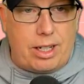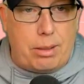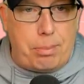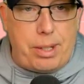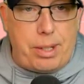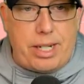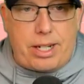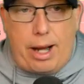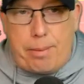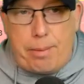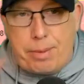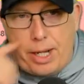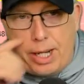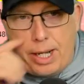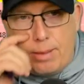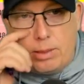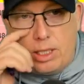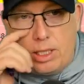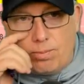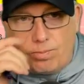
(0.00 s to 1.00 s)
at the B-type
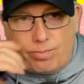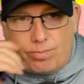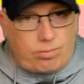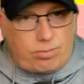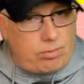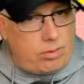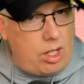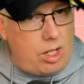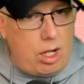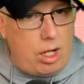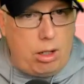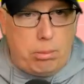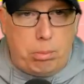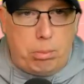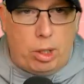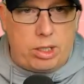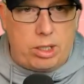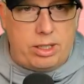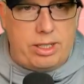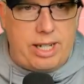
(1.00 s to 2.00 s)
teams,
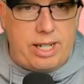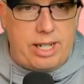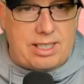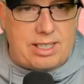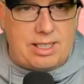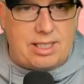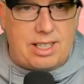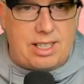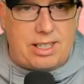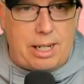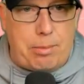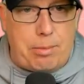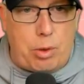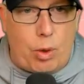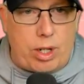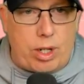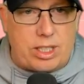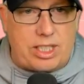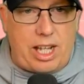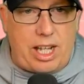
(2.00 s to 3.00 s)
Brooklyn Nets is a team
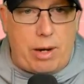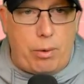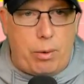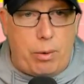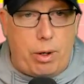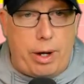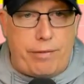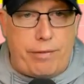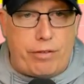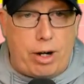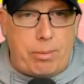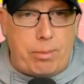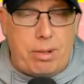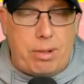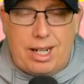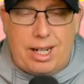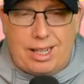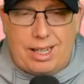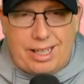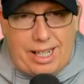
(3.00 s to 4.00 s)
you want to stay away from.
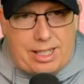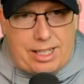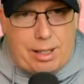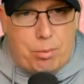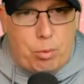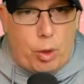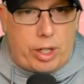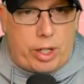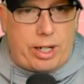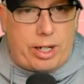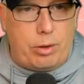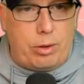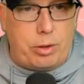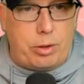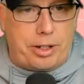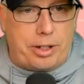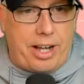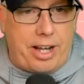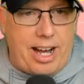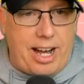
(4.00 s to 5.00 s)
Let them work out
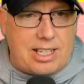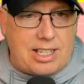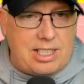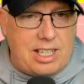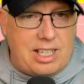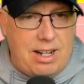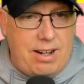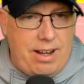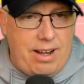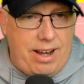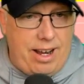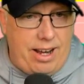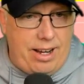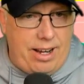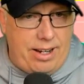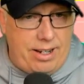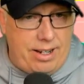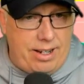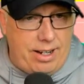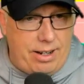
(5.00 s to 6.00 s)
their kinks.
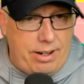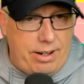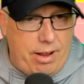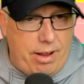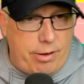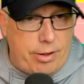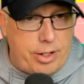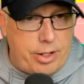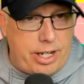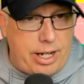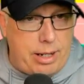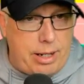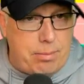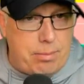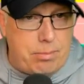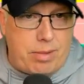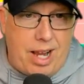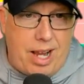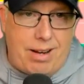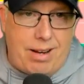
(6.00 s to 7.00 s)
And another
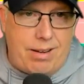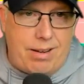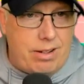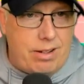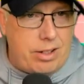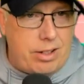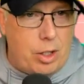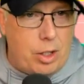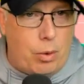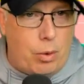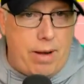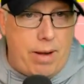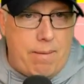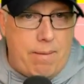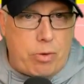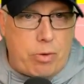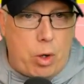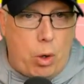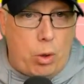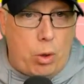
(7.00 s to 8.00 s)
team, yeah, you know what?
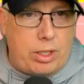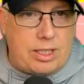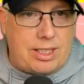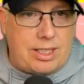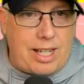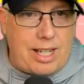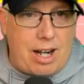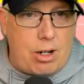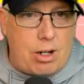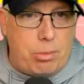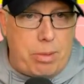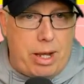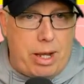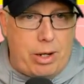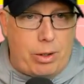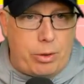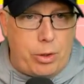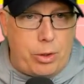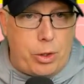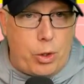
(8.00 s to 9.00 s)
Only
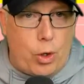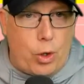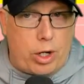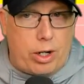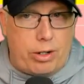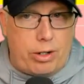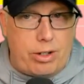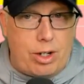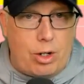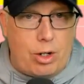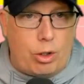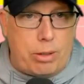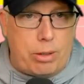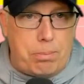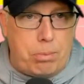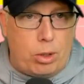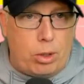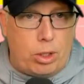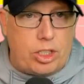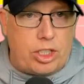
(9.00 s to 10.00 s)
Sacramento and New York are the only
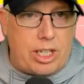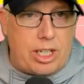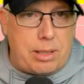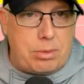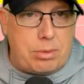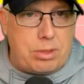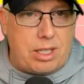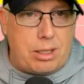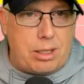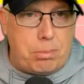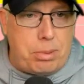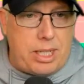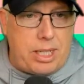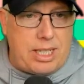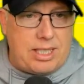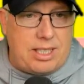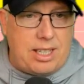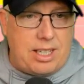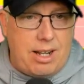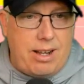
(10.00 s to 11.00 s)
bullish teams in the
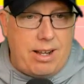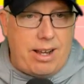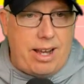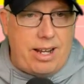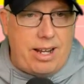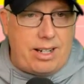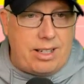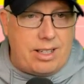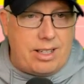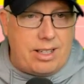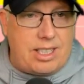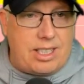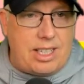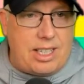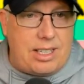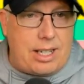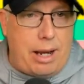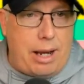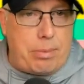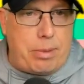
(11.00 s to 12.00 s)
B's. And in the
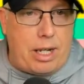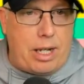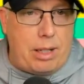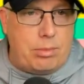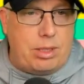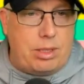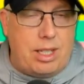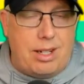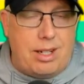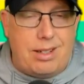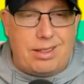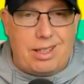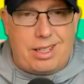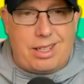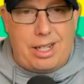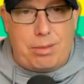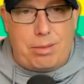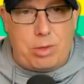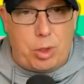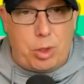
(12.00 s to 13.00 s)
C-type teams, the
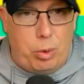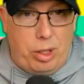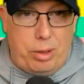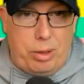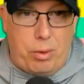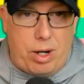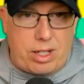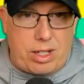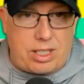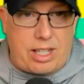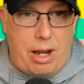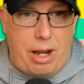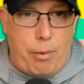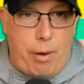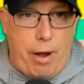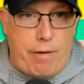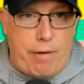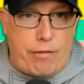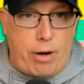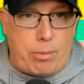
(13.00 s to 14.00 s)
teams you really want to stay
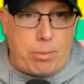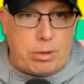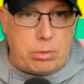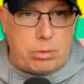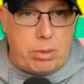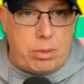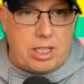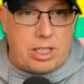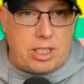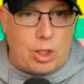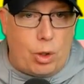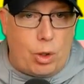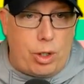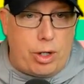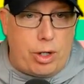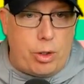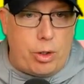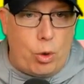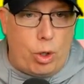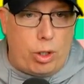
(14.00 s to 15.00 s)
away from is
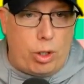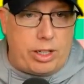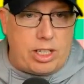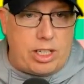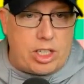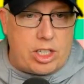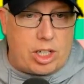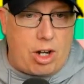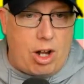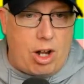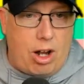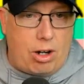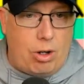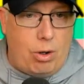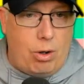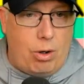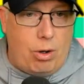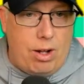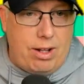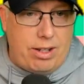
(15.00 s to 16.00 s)
Minnesota, New Orleans,
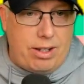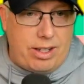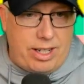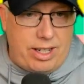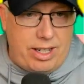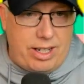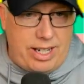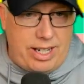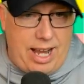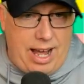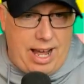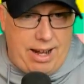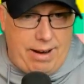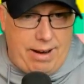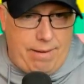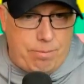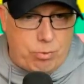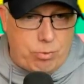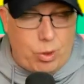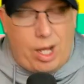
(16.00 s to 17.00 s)
Chicago,
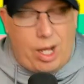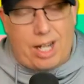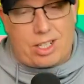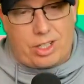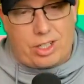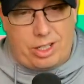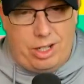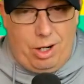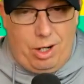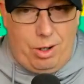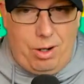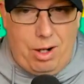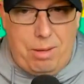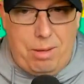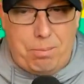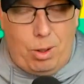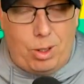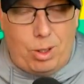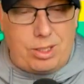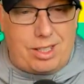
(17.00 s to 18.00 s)
Indiana. Well, actually, you know,
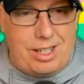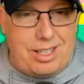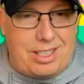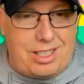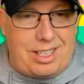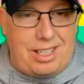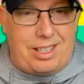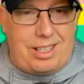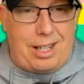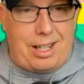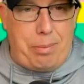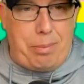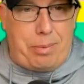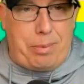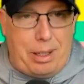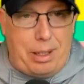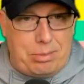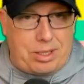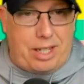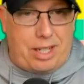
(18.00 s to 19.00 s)
most of the C-type
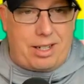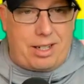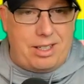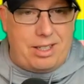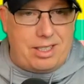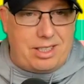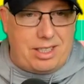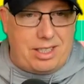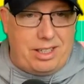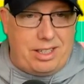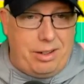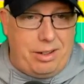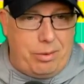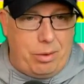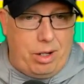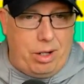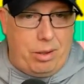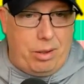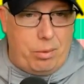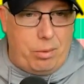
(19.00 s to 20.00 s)
teams, I can just sit here
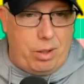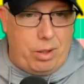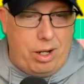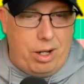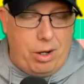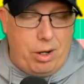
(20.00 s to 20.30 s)
and